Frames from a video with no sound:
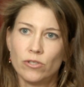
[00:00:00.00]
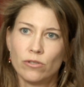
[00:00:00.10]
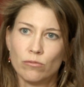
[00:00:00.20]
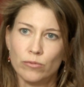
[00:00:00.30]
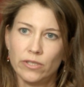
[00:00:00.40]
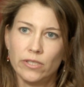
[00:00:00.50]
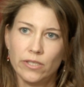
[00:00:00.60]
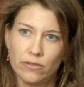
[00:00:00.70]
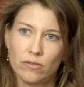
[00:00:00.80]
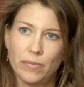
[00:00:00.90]
yoga really
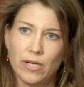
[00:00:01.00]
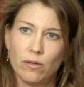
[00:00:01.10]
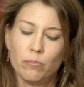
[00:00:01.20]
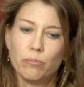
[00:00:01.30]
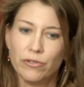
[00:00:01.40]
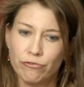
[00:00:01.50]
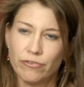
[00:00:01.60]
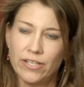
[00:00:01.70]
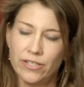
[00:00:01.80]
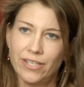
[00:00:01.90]
is about
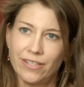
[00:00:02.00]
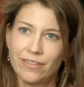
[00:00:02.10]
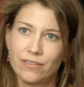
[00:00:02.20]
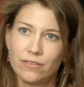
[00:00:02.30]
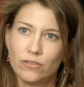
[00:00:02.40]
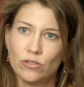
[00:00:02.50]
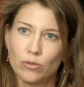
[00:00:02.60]
befriending your